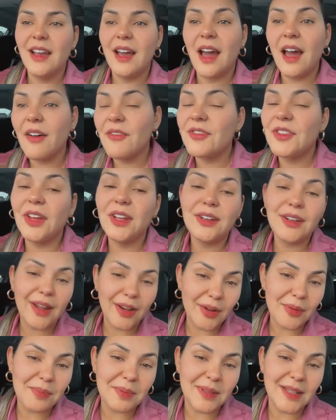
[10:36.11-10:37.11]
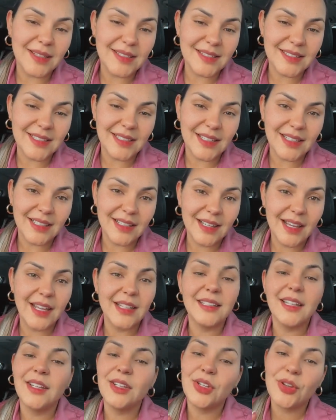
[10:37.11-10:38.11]
I've done nanoplasty,
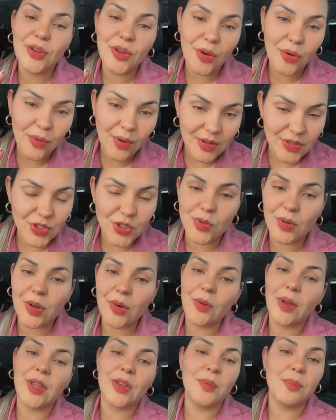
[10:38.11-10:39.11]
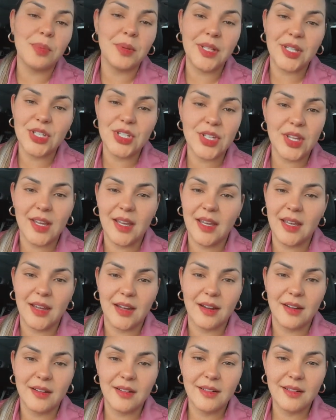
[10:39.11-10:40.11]
and then you go and straight away you bleach their
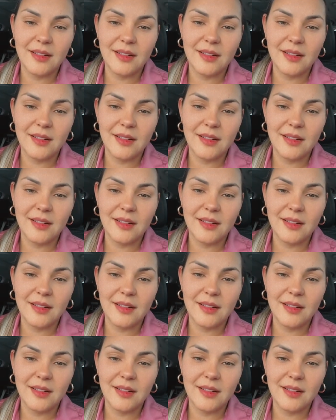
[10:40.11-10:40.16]
hair.